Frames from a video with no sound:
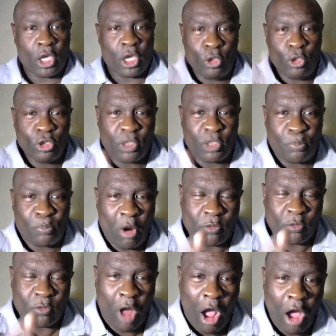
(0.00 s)
You support
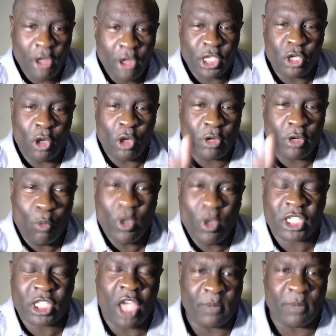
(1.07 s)
wrong, and you're going to get
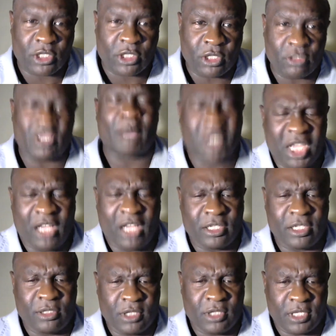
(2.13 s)
what's coming to you. I'm
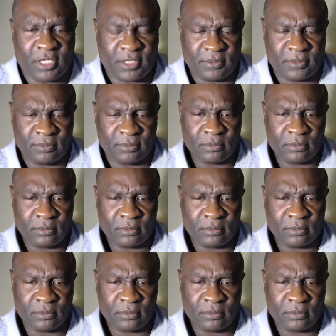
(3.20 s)
telling you this.